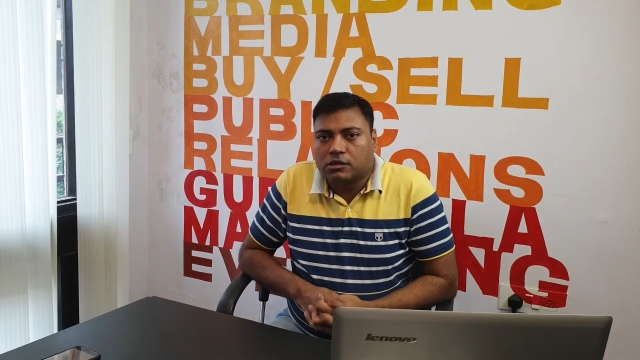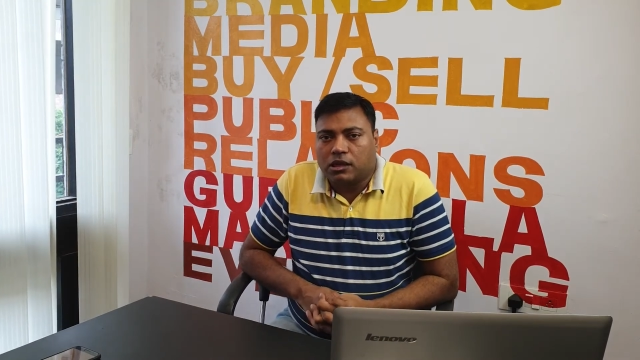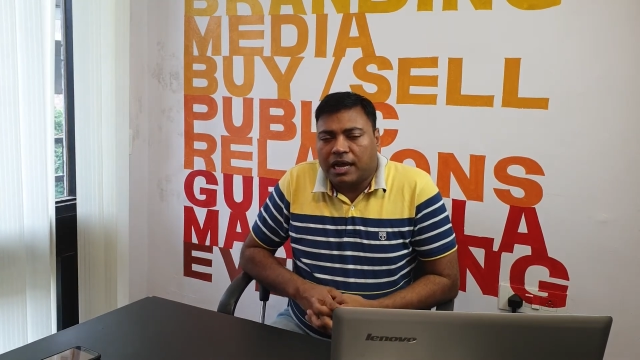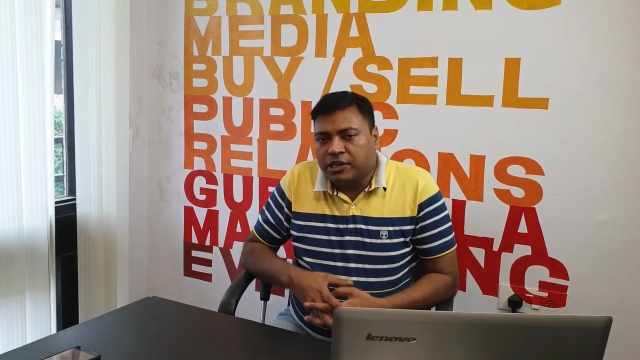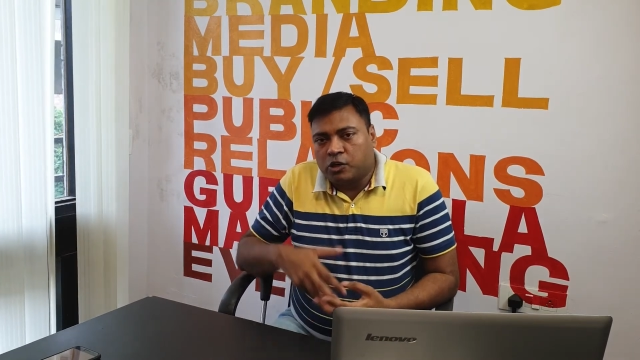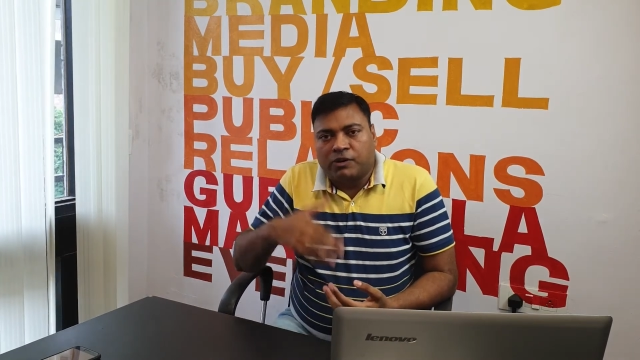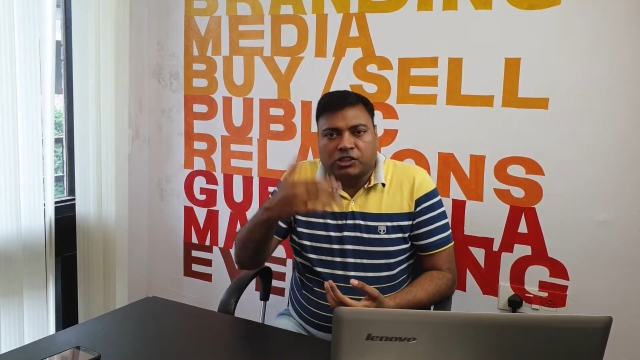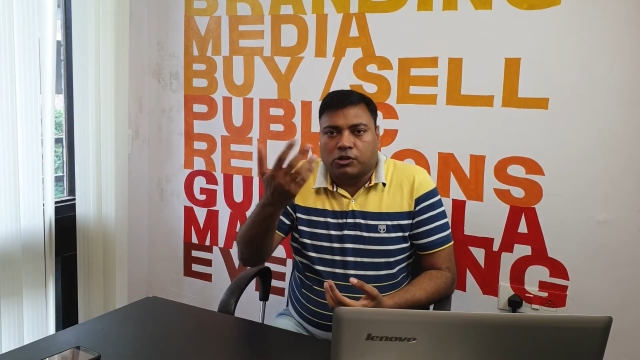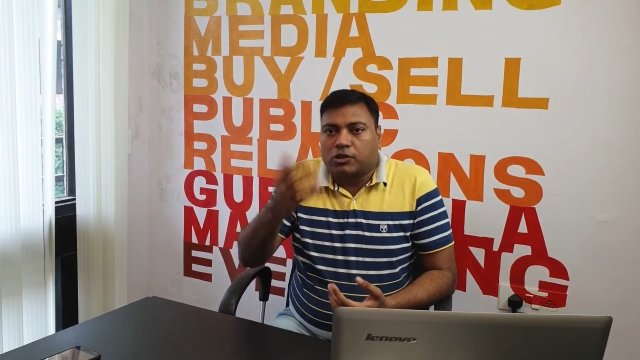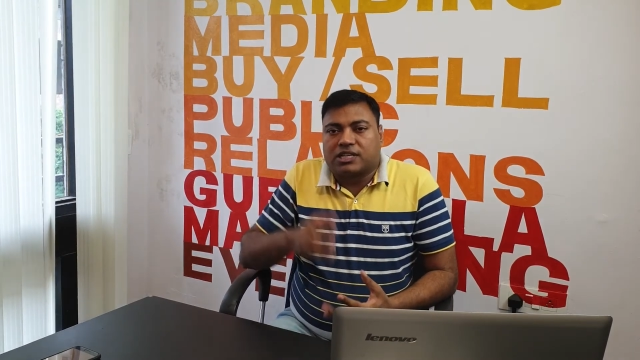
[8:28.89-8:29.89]
I know what
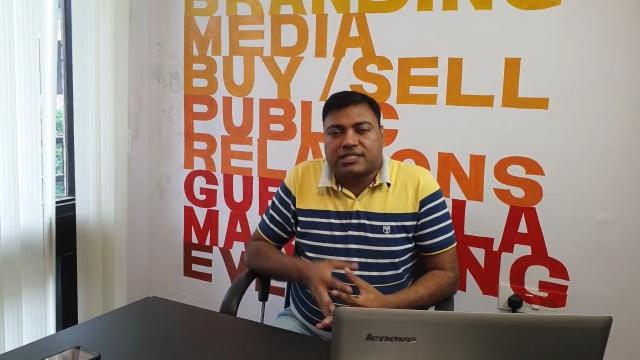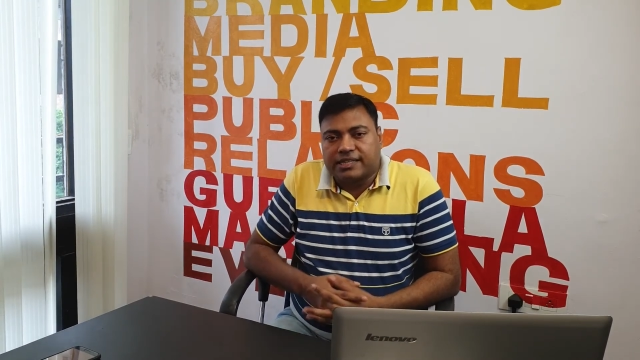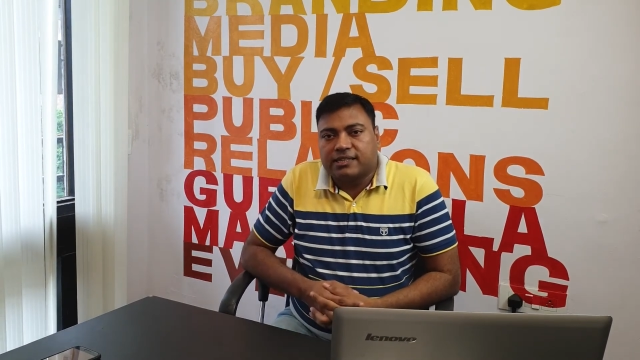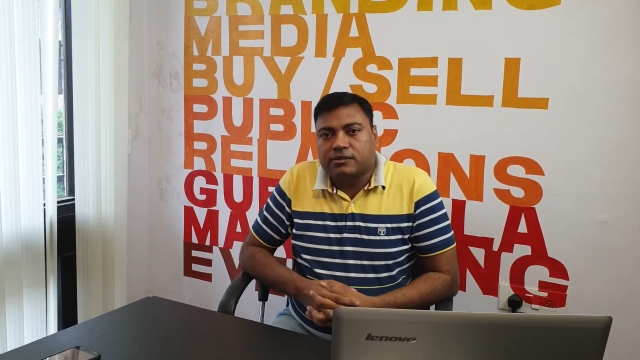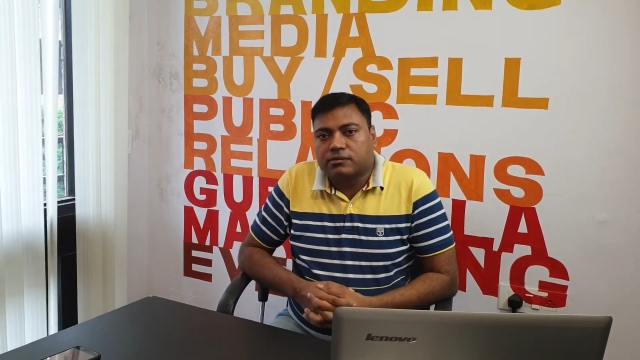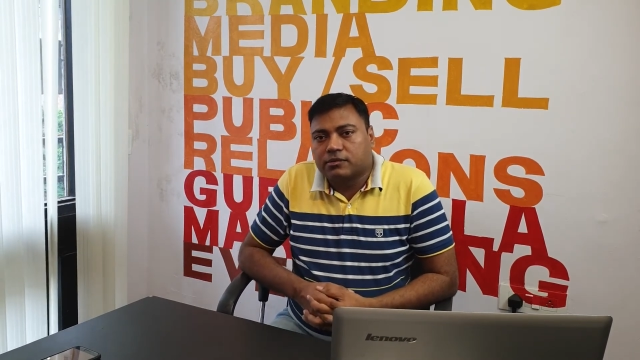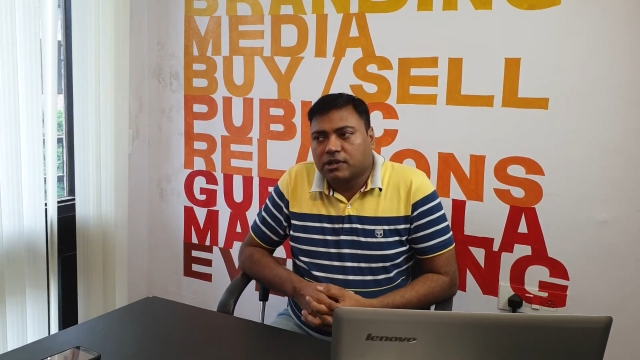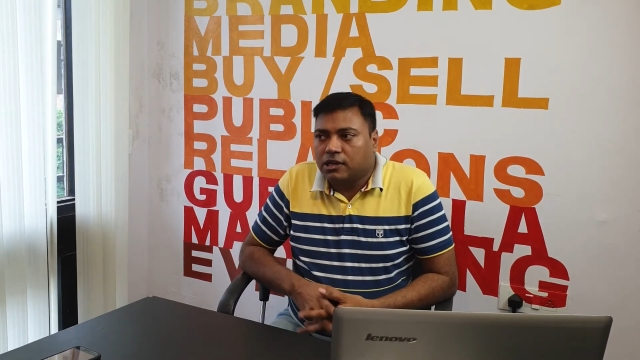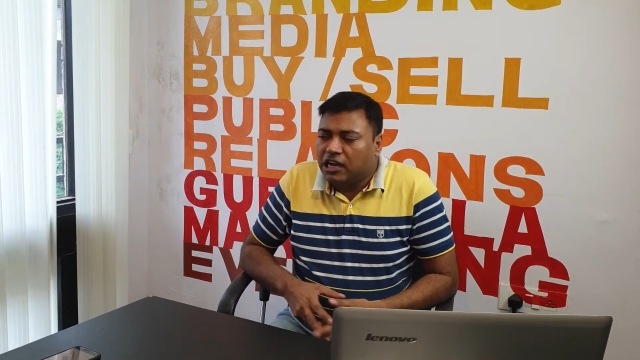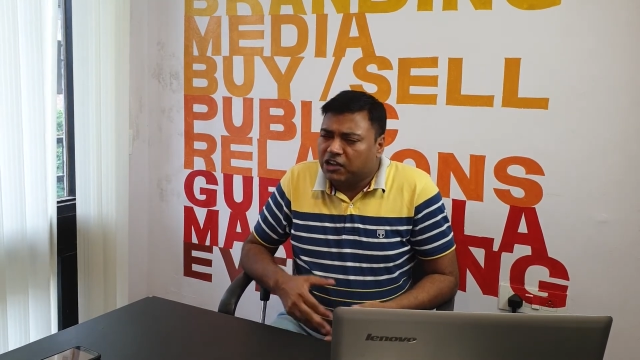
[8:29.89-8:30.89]
you're going to say.
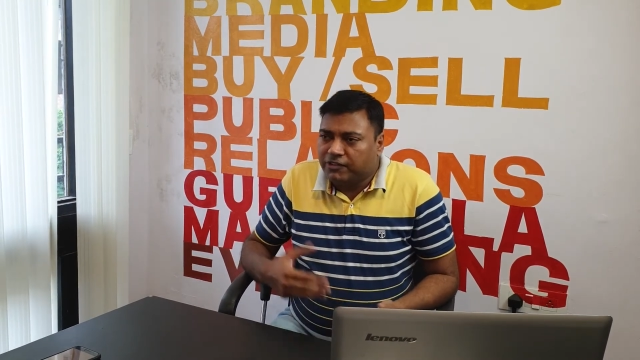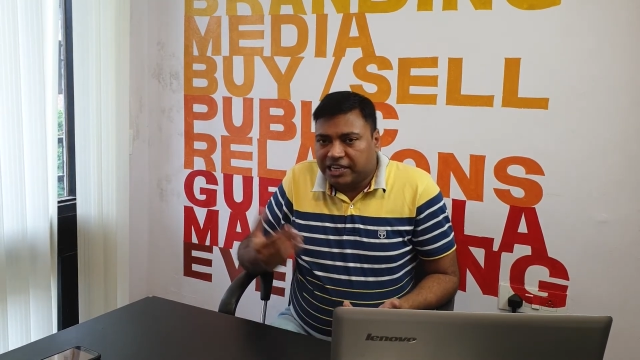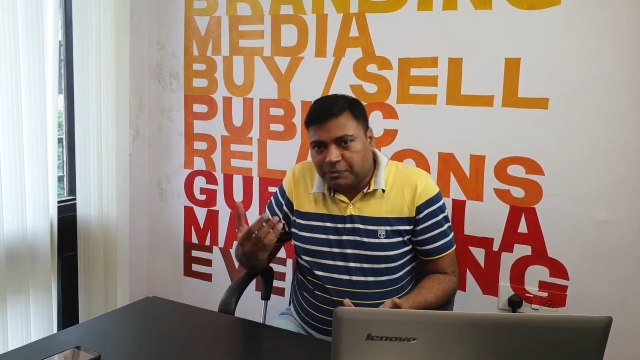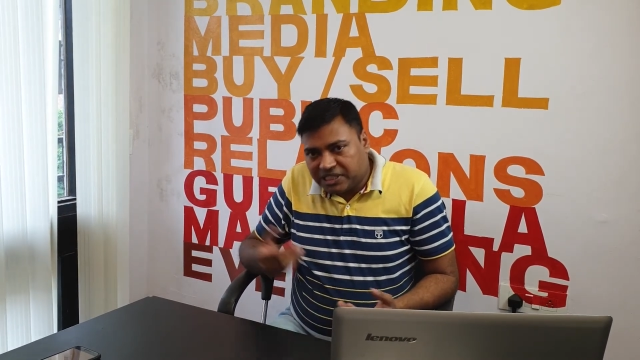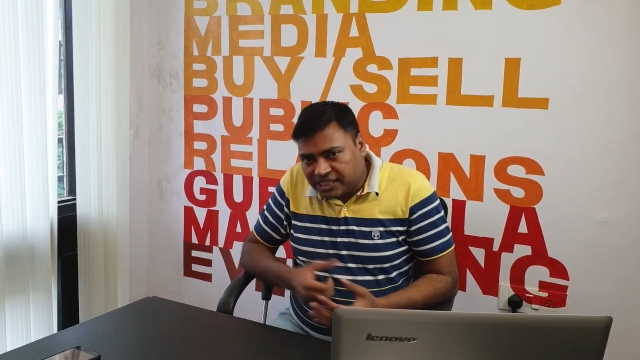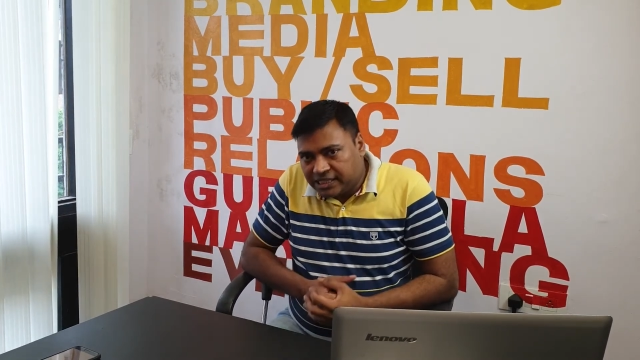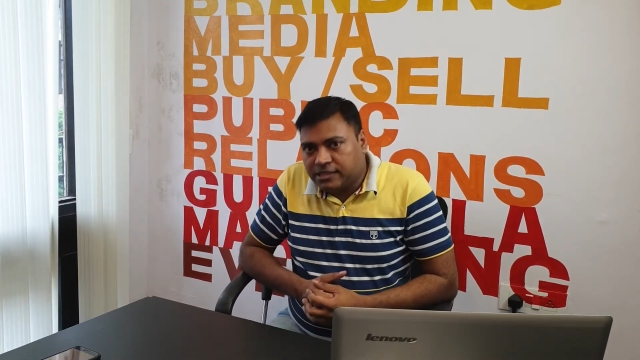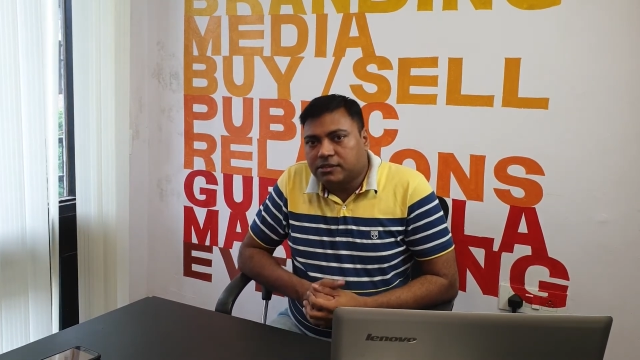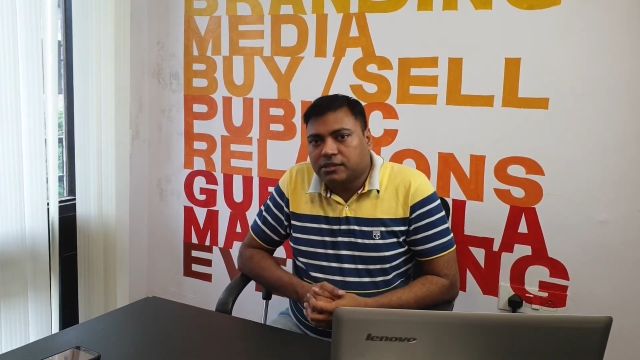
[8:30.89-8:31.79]
I'm very busy,